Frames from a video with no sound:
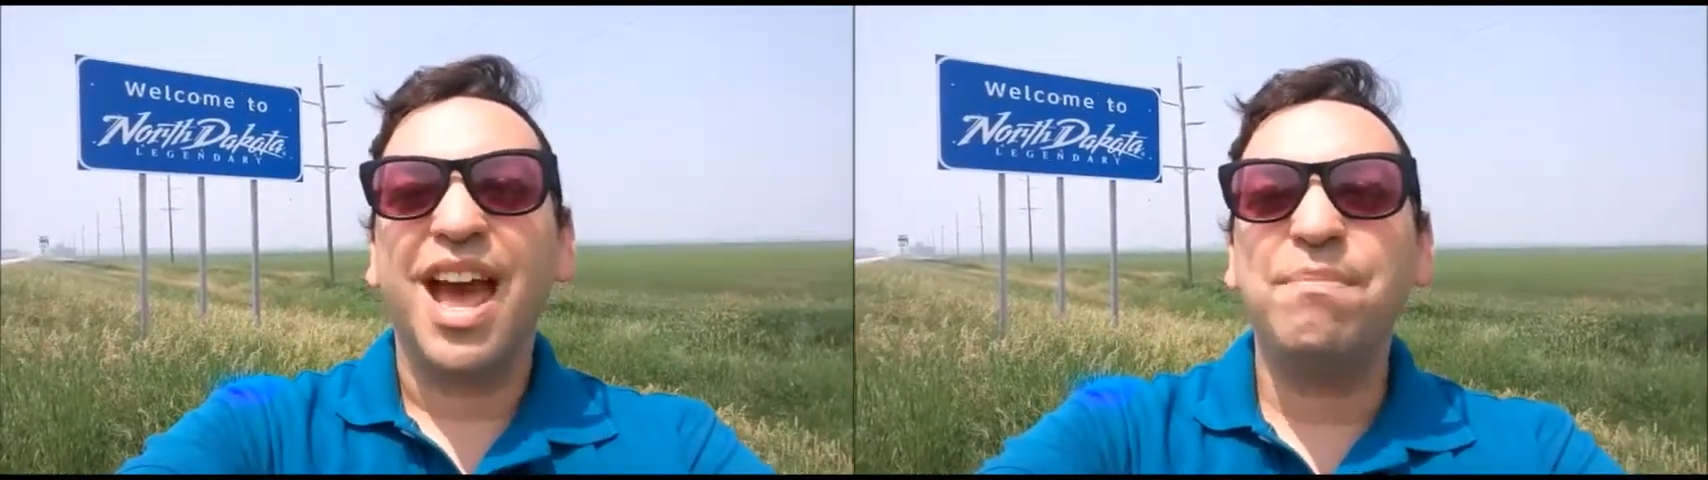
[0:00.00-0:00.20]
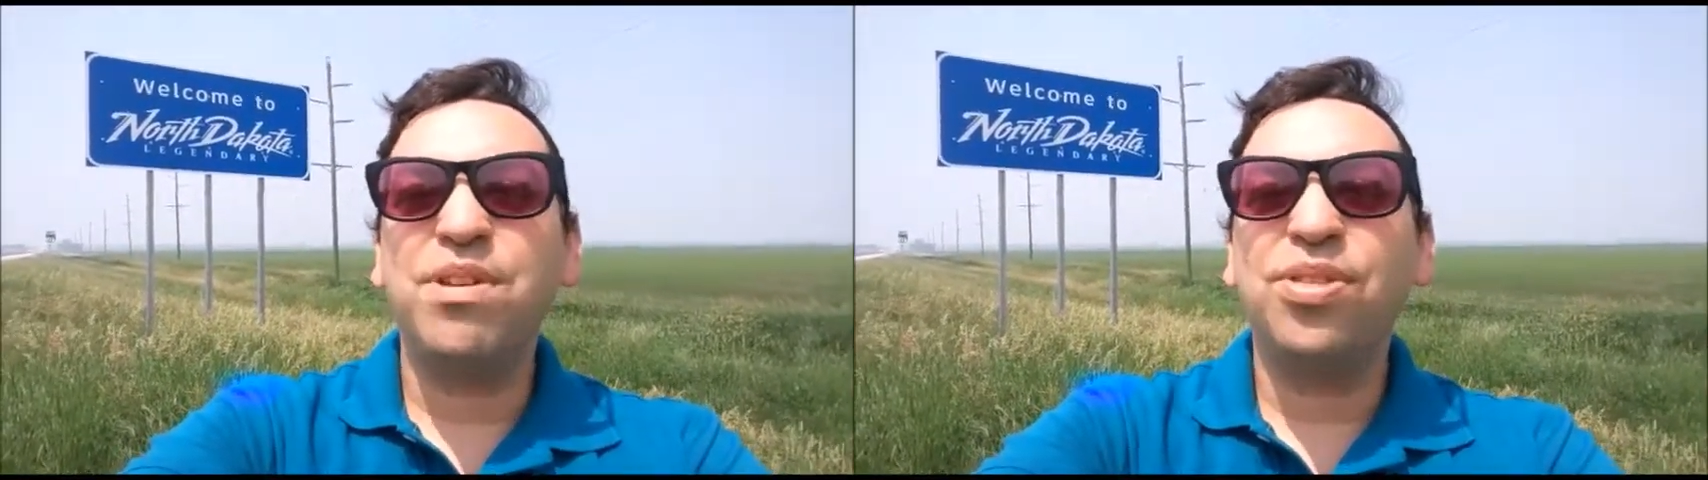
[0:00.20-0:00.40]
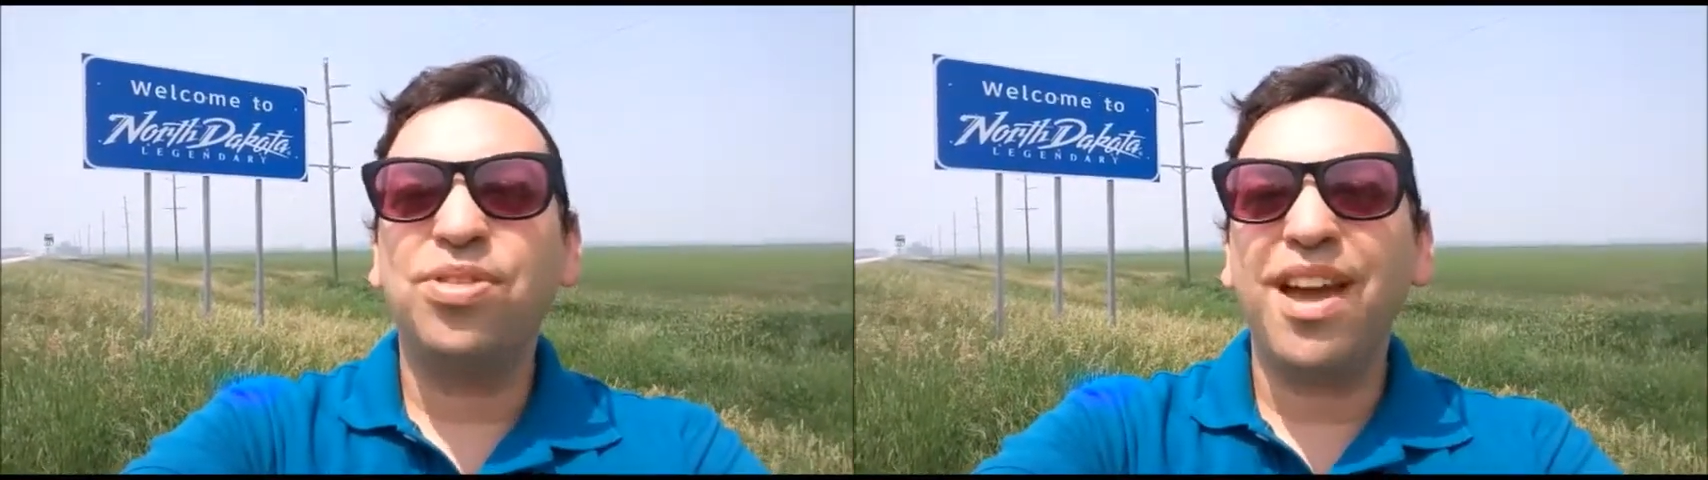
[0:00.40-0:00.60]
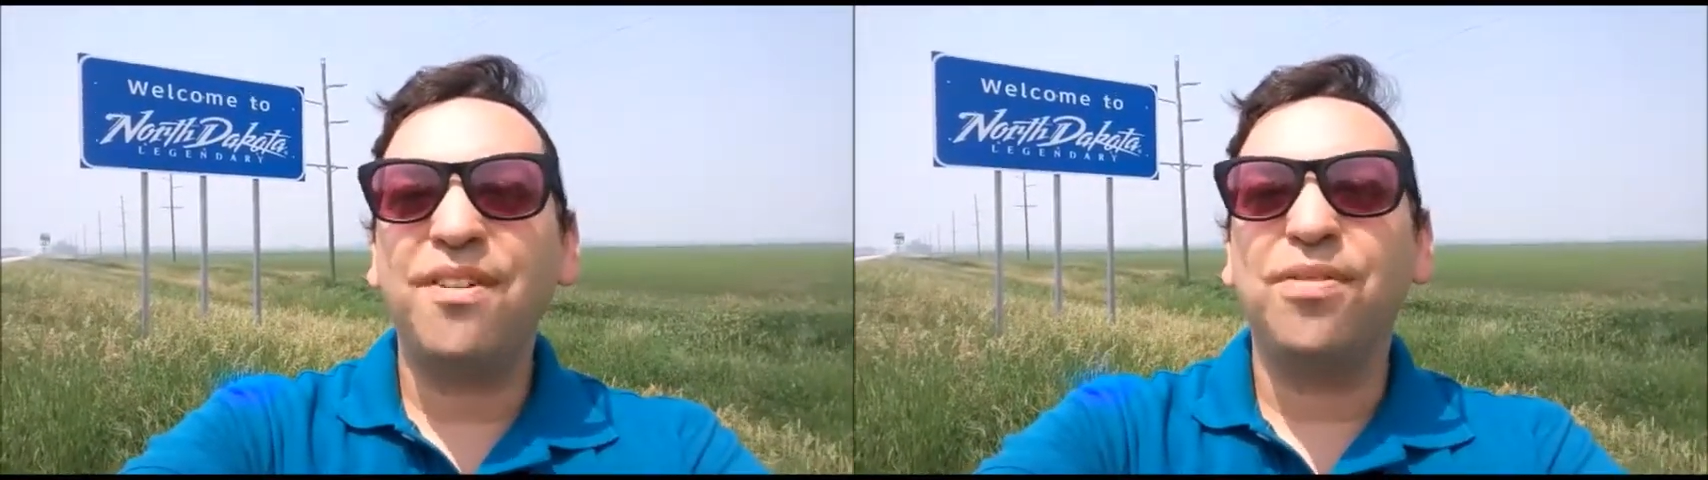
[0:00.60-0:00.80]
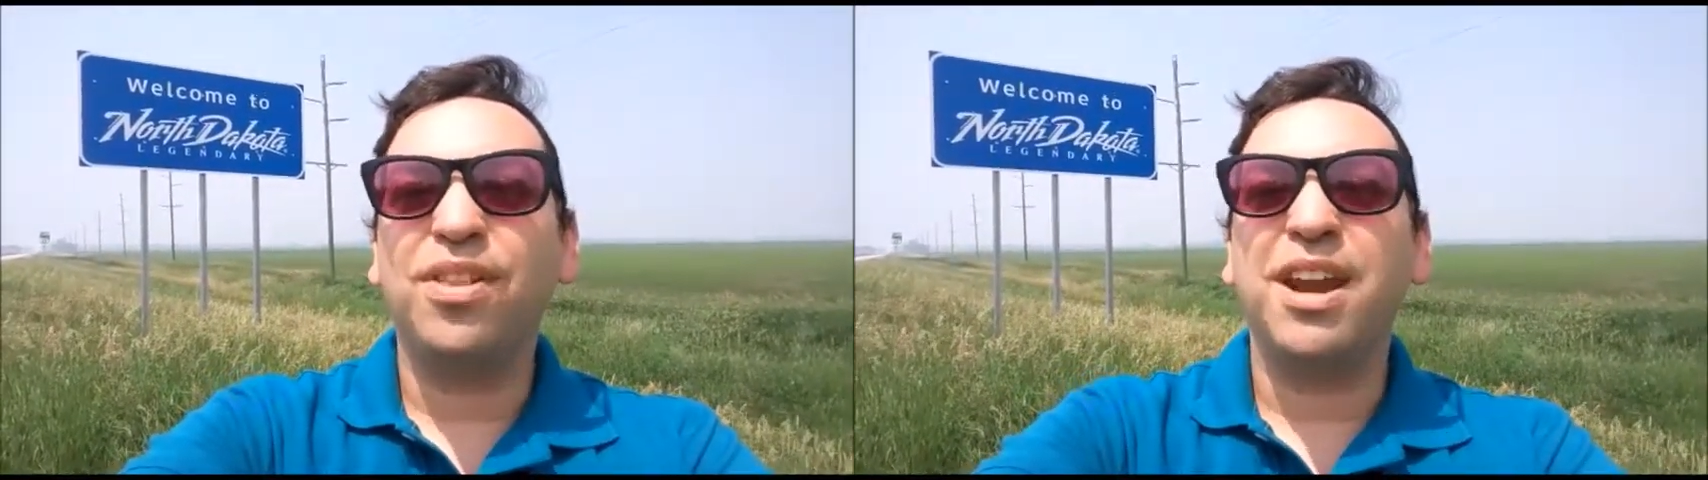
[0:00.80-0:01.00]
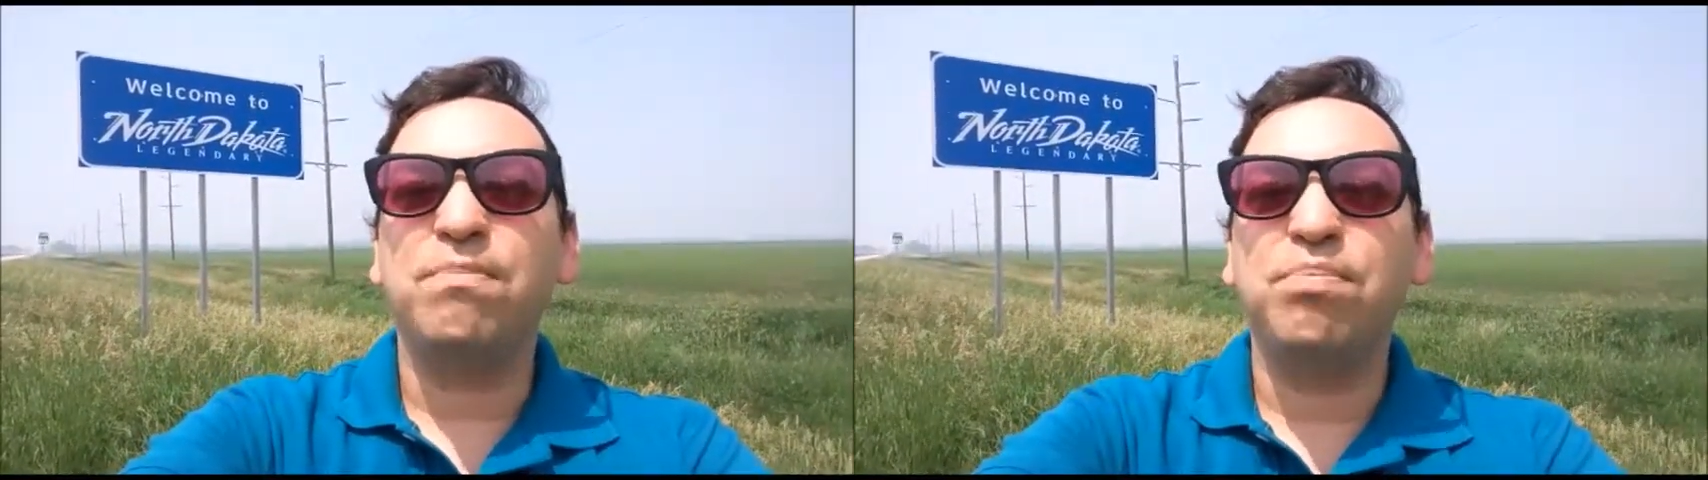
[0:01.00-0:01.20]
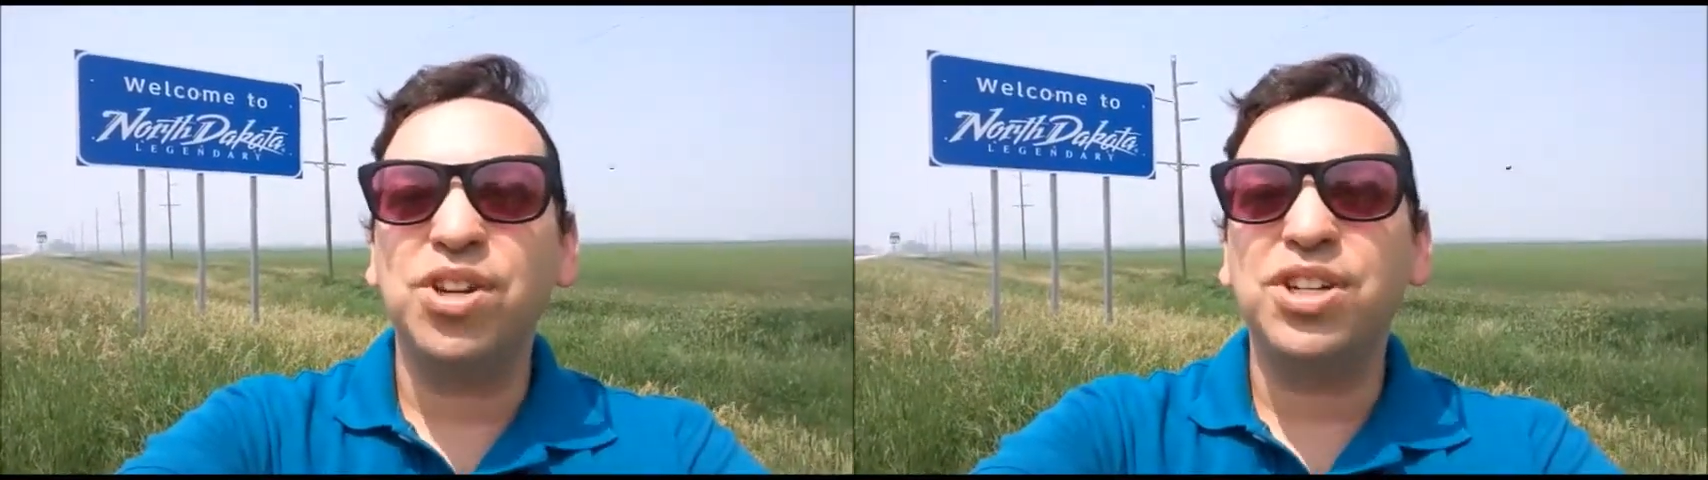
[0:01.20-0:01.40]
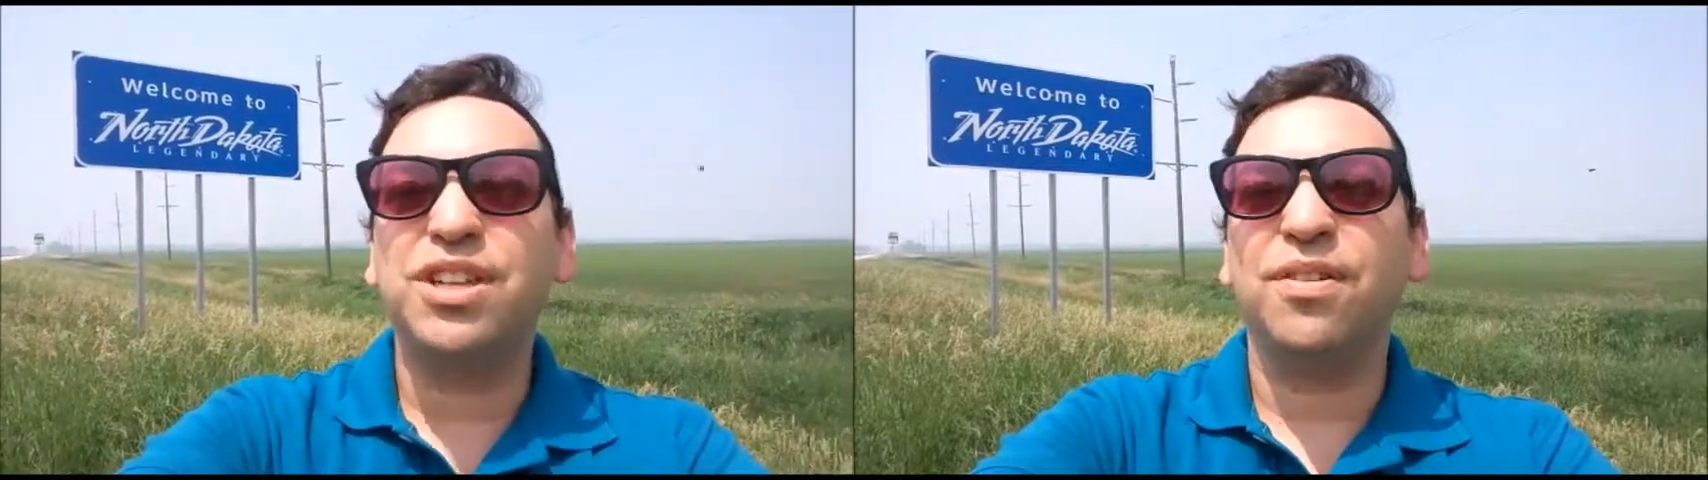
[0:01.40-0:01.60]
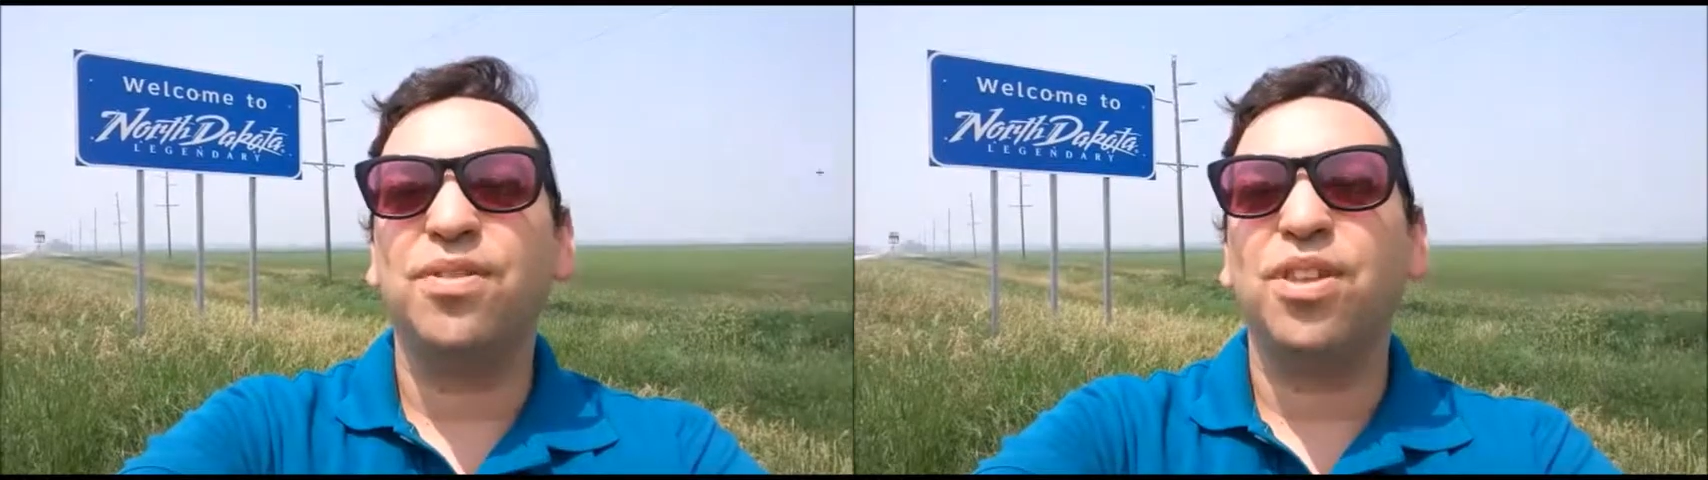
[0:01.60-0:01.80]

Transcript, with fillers: and be thankful and appreciative